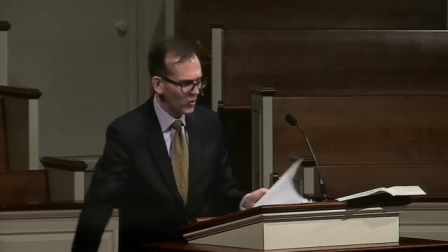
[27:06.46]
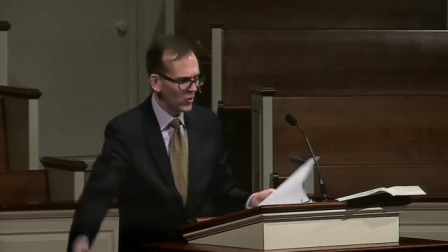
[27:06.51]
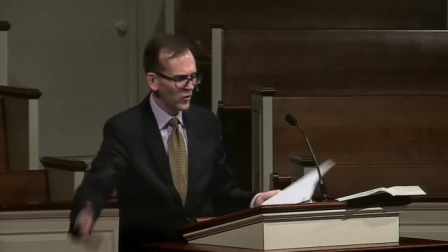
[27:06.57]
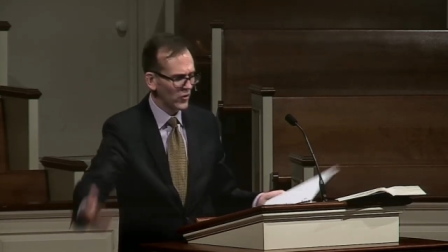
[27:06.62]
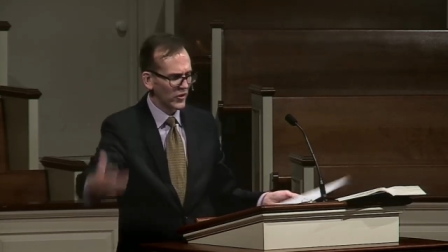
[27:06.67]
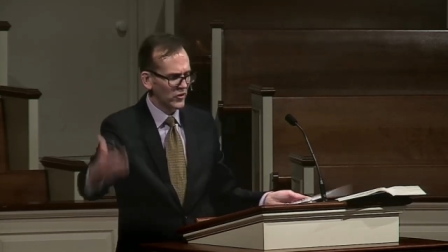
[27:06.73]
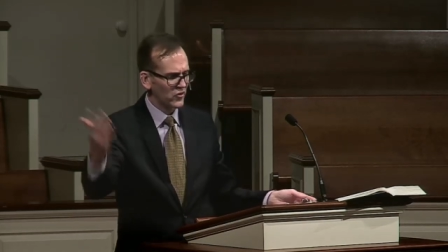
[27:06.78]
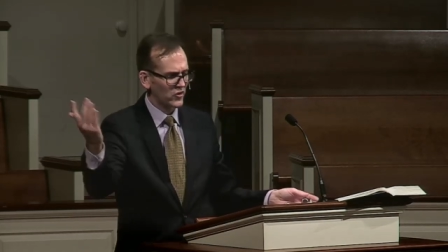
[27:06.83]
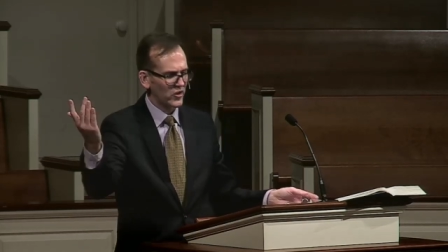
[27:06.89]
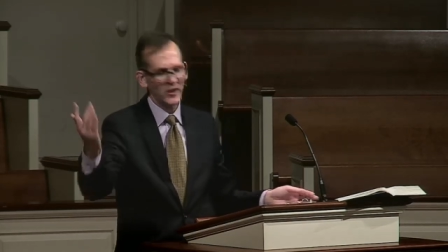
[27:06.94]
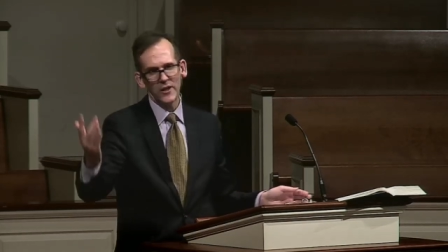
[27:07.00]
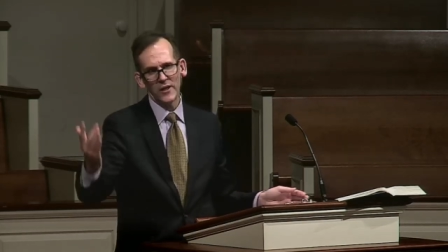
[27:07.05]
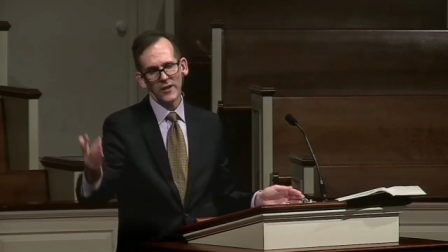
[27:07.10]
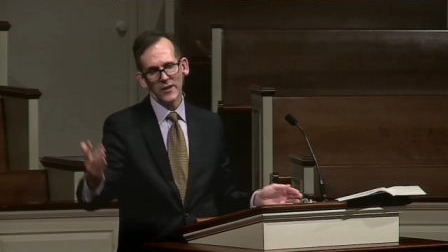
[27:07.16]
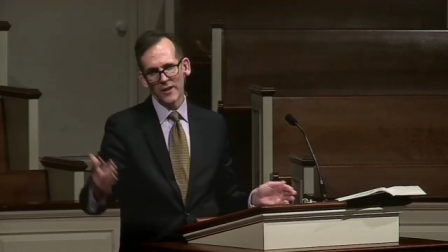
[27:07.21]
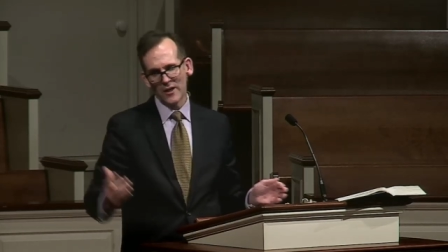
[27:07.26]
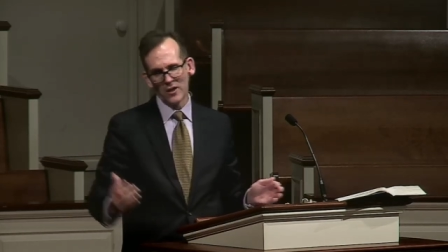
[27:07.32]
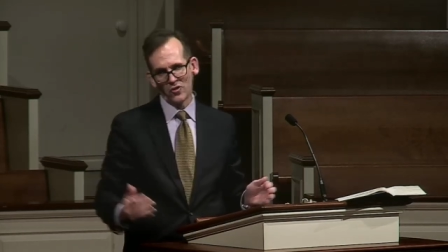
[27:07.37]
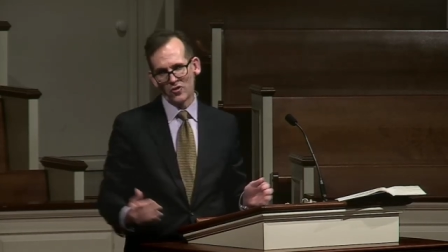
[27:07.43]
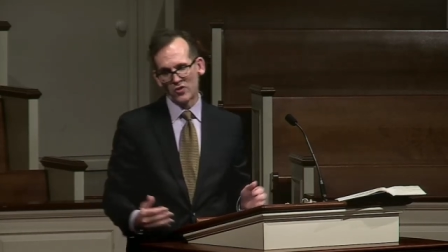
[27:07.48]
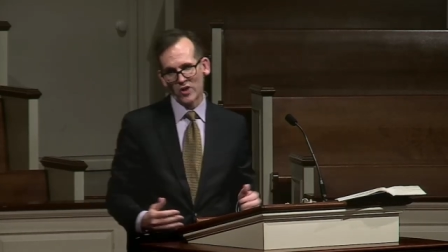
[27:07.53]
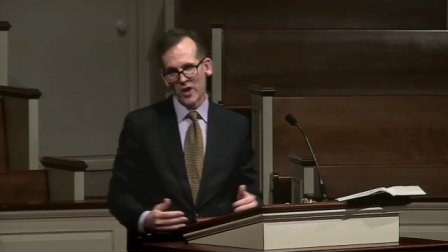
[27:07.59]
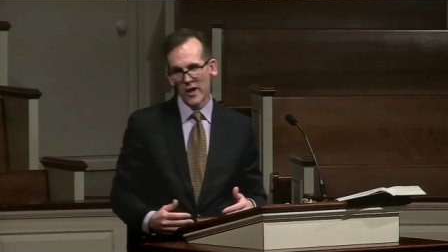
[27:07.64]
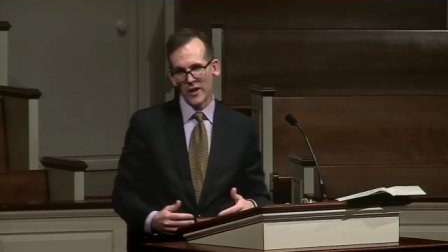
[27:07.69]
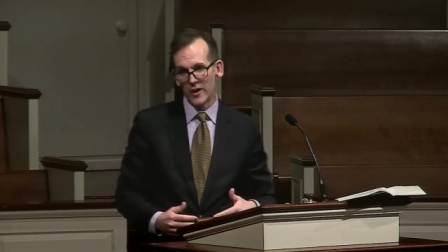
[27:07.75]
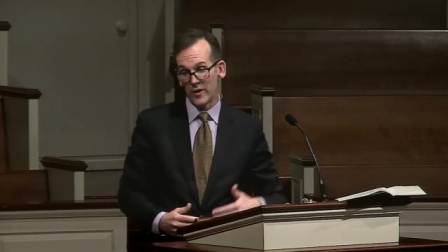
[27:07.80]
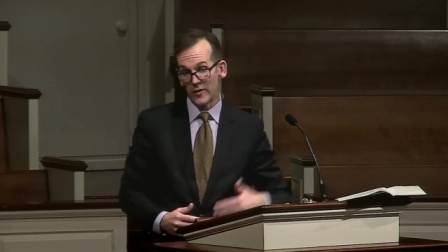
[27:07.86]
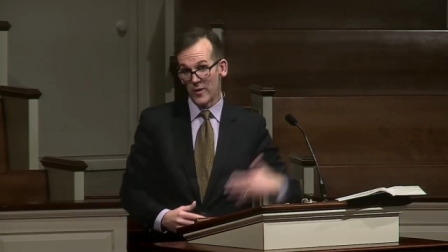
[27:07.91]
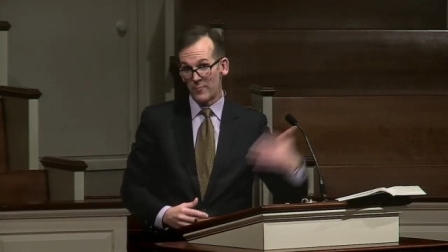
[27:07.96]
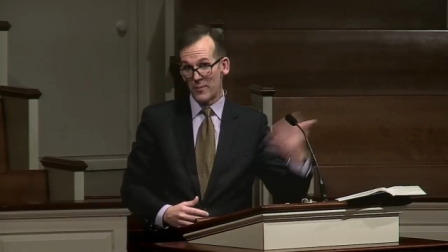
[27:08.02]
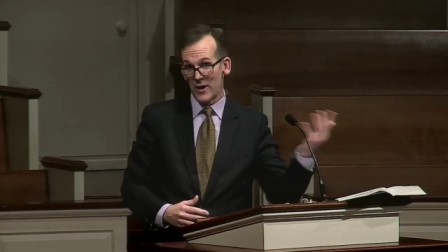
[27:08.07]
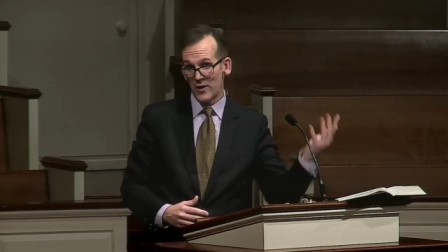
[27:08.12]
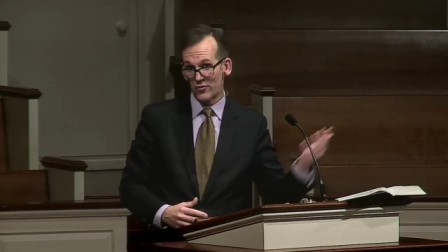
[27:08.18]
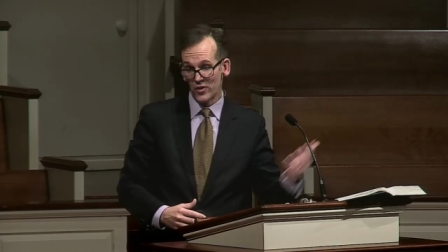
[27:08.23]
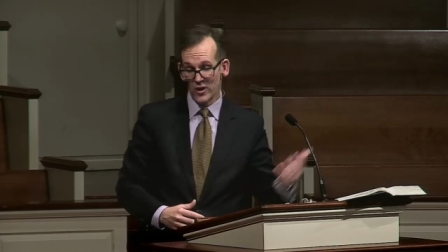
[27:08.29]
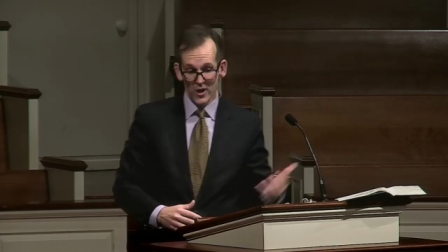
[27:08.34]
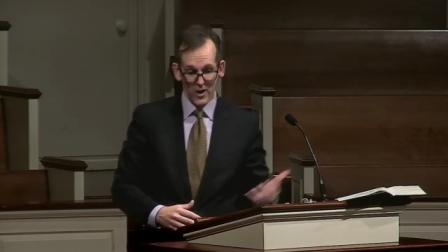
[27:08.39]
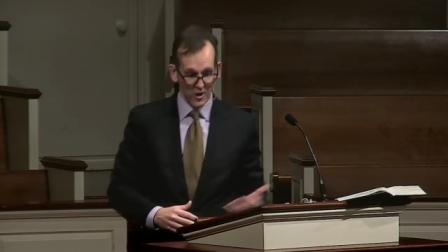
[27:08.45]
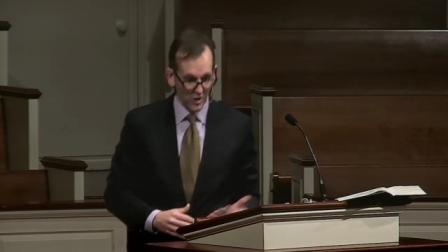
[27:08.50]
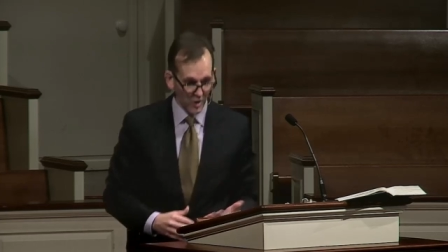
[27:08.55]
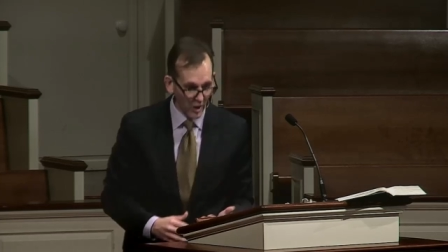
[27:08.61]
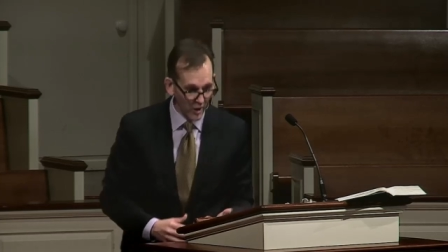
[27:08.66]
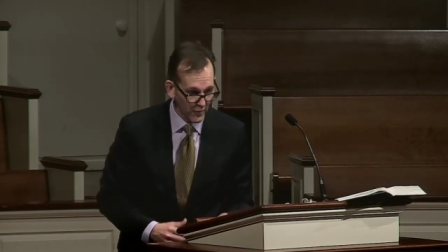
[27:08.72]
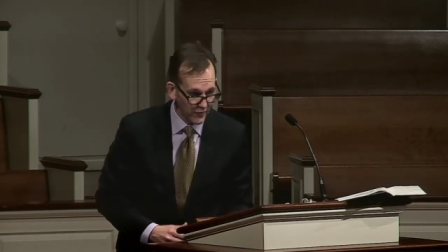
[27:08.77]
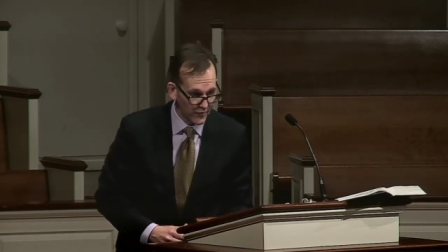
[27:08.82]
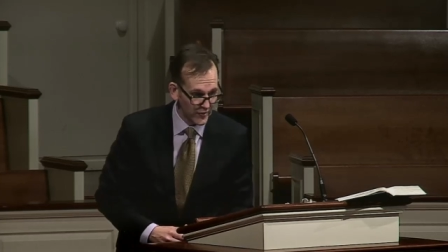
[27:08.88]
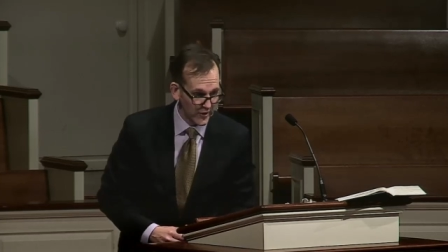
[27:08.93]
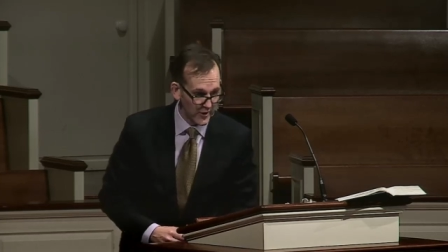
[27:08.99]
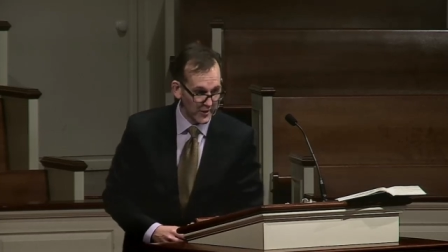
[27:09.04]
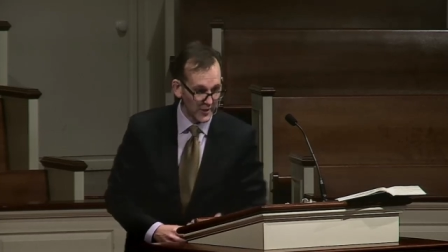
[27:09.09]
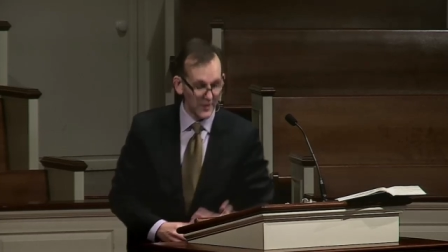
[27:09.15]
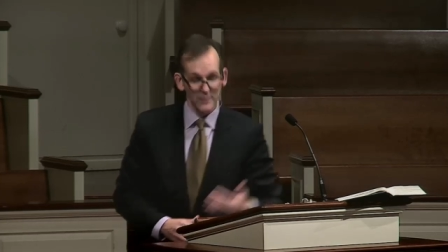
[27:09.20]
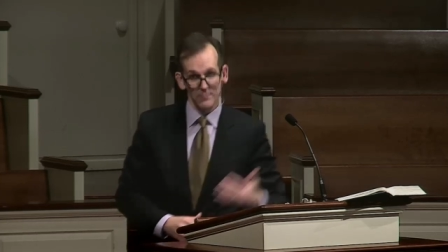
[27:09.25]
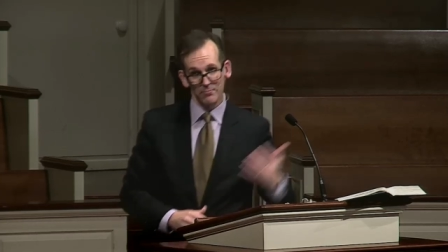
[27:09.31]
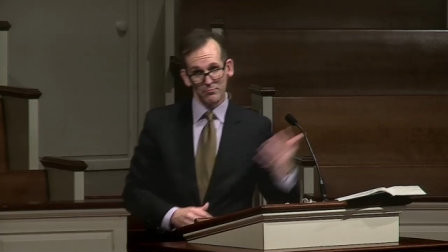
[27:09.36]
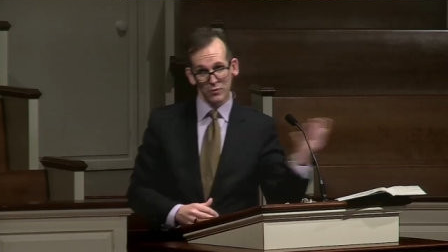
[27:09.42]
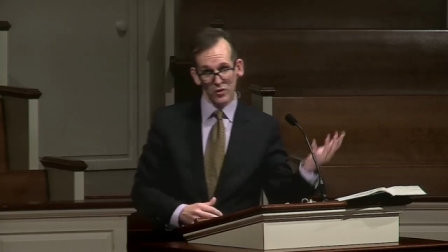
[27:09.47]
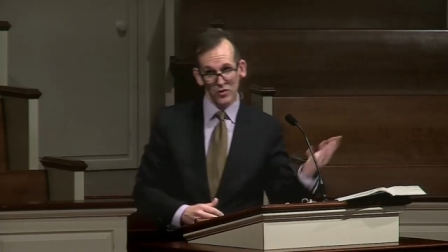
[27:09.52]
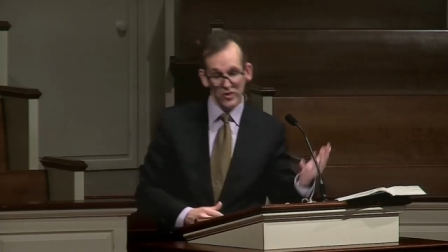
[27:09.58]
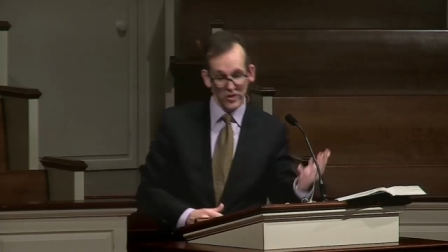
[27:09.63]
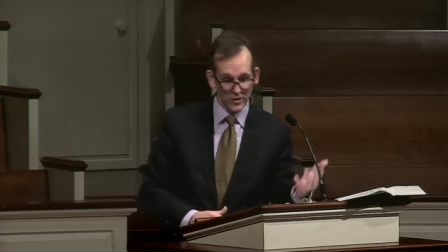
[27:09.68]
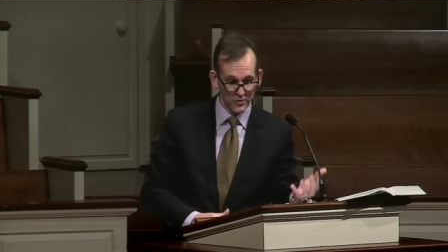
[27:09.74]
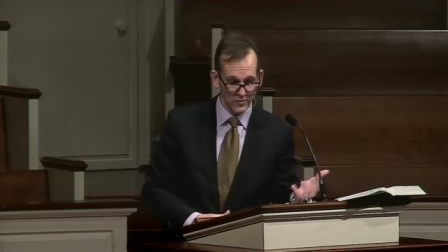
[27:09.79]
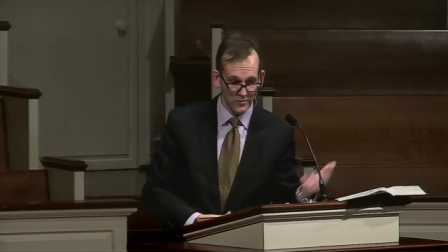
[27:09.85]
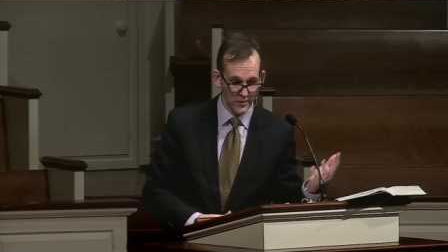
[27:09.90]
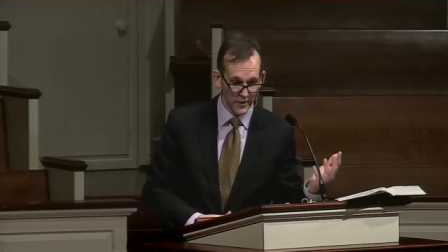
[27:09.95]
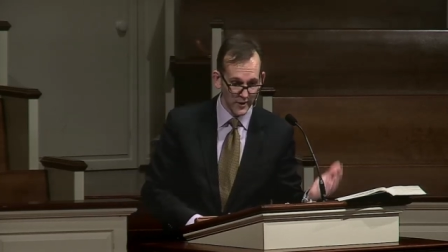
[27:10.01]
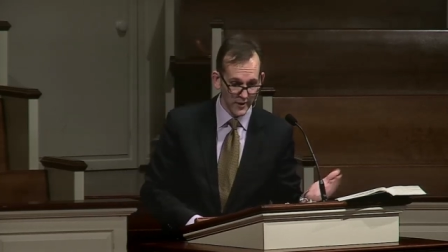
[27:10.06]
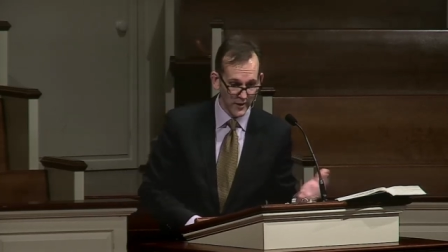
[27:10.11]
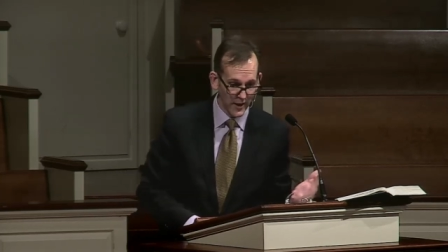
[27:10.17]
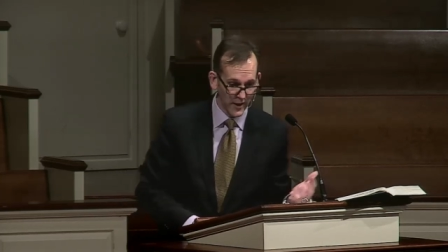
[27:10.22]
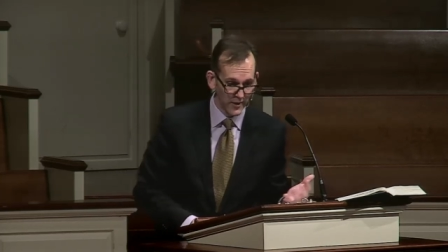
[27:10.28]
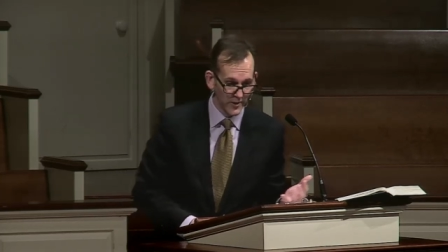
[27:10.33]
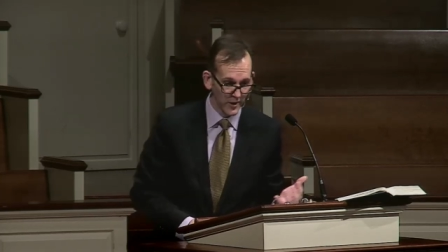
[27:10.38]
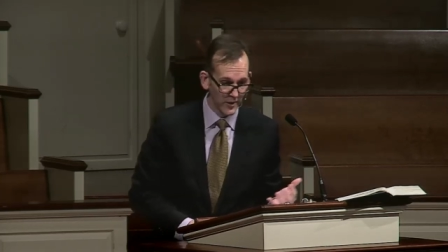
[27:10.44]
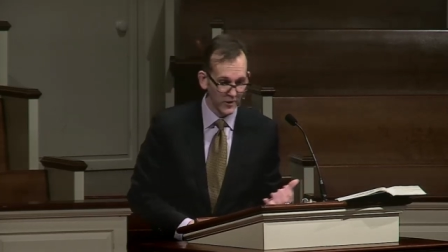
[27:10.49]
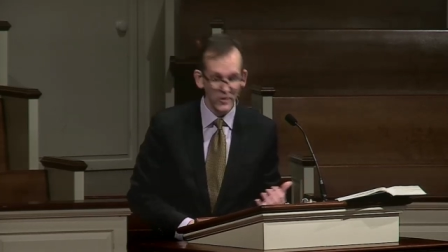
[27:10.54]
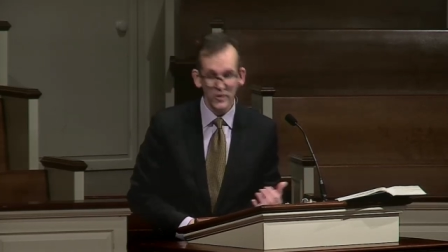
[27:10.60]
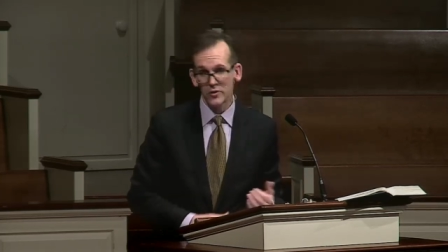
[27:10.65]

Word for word: all the tea in China and the best coffee in Brazil and Kenya.